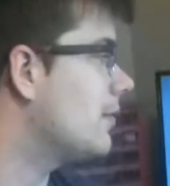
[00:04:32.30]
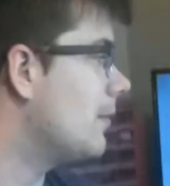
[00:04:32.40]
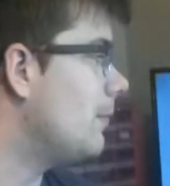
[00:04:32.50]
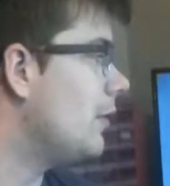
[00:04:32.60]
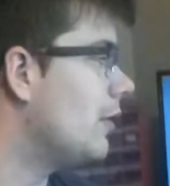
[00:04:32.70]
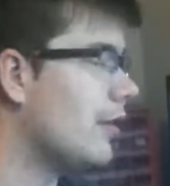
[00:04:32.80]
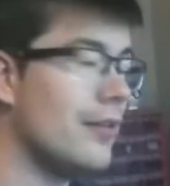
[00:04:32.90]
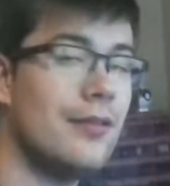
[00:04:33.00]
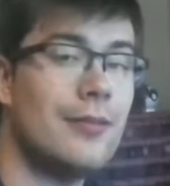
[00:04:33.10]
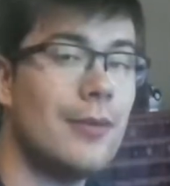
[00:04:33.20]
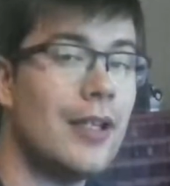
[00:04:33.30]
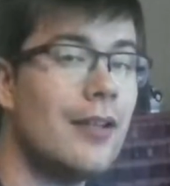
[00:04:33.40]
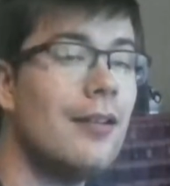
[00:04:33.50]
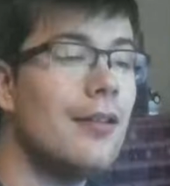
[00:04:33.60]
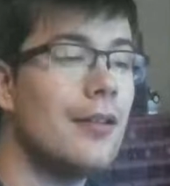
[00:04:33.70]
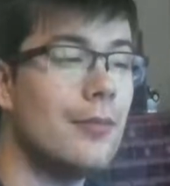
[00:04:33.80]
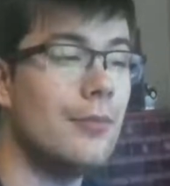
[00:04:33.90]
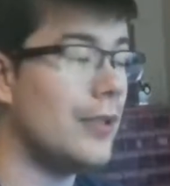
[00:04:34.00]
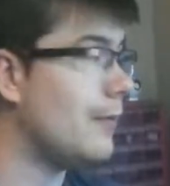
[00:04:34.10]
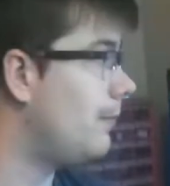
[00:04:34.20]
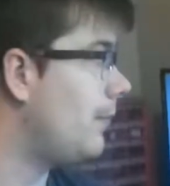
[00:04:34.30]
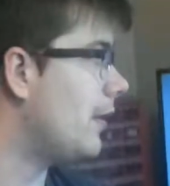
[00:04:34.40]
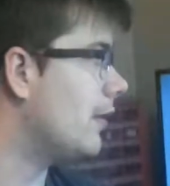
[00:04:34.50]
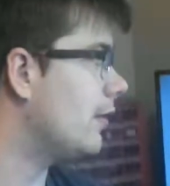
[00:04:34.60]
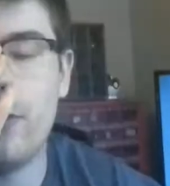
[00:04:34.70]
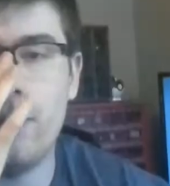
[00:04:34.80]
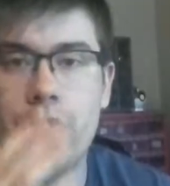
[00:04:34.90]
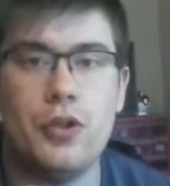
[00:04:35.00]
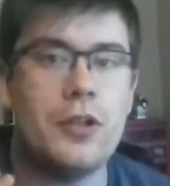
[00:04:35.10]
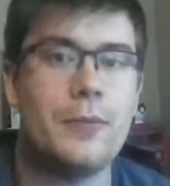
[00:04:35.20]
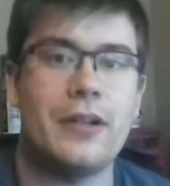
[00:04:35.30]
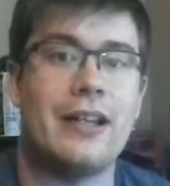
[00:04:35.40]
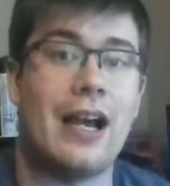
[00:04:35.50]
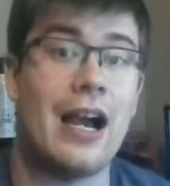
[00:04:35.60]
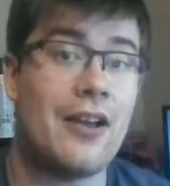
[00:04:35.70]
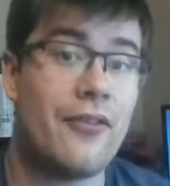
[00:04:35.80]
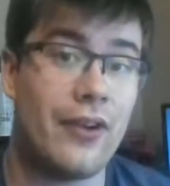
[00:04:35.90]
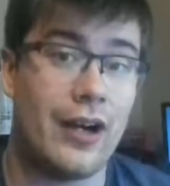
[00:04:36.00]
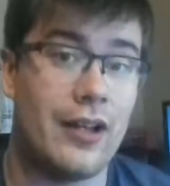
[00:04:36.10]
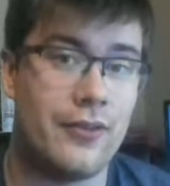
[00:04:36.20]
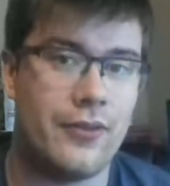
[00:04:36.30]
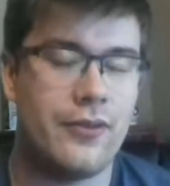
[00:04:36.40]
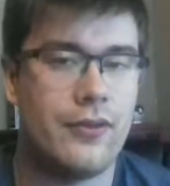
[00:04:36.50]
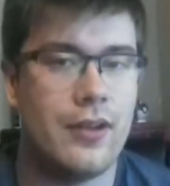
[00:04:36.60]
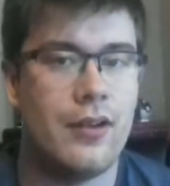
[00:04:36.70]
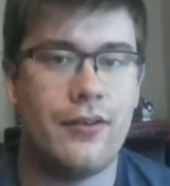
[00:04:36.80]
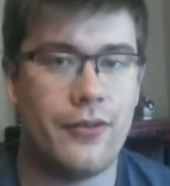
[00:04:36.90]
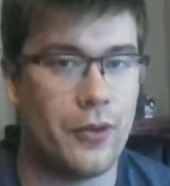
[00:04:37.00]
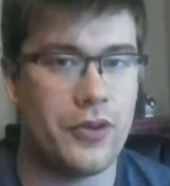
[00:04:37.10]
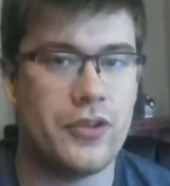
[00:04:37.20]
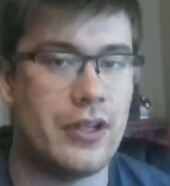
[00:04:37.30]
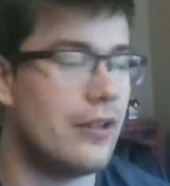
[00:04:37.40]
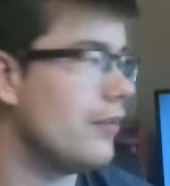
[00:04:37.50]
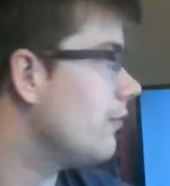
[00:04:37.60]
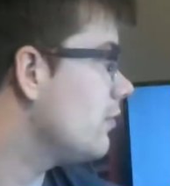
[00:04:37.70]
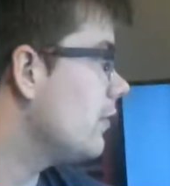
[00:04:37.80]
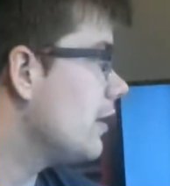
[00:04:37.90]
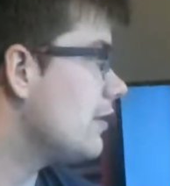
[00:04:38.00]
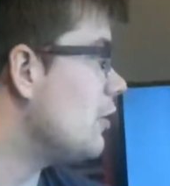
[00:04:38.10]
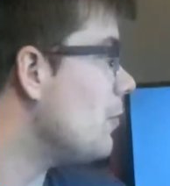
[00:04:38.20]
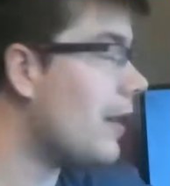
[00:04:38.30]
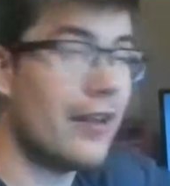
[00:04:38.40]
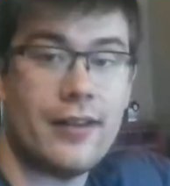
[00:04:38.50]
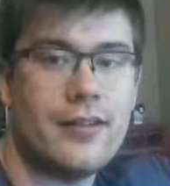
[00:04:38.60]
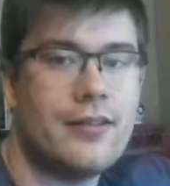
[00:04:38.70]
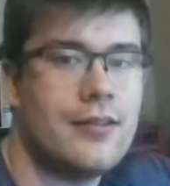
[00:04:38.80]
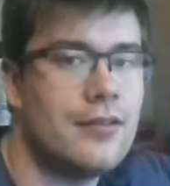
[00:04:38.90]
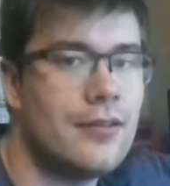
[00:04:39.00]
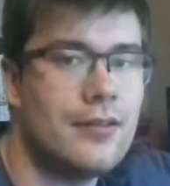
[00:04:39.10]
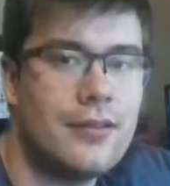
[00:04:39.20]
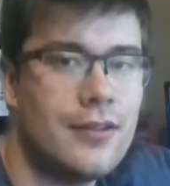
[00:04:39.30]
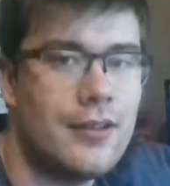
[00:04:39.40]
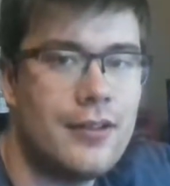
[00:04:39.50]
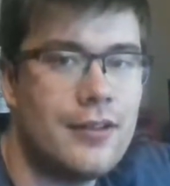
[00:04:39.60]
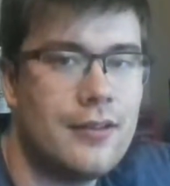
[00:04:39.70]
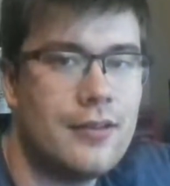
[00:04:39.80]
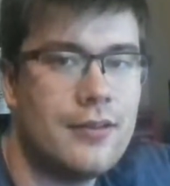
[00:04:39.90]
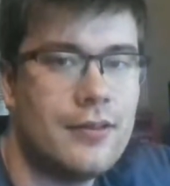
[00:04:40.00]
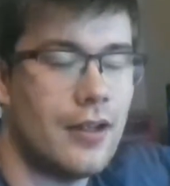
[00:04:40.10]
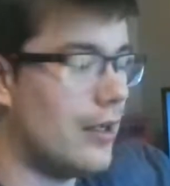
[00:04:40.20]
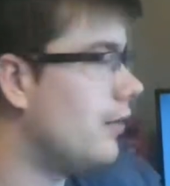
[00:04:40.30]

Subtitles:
computer to make it a little bit better. You could put an i5 4th gen. Say you buy this. Alright.